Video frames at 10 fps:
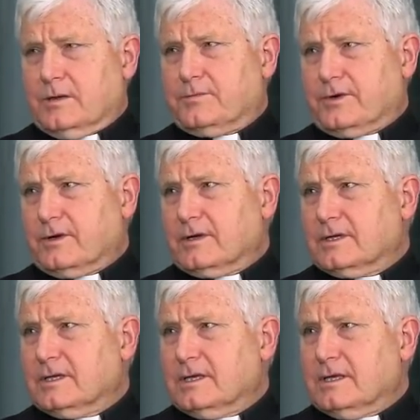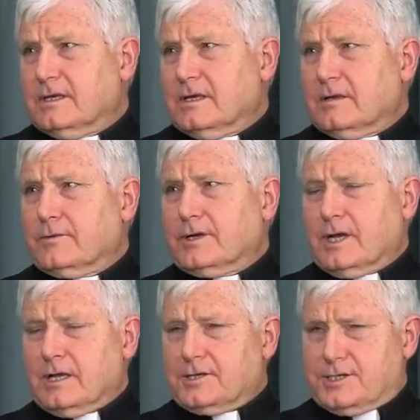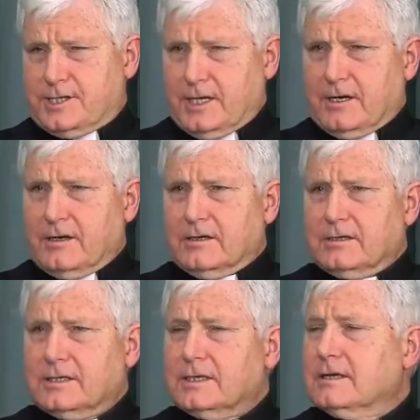emperor and would not share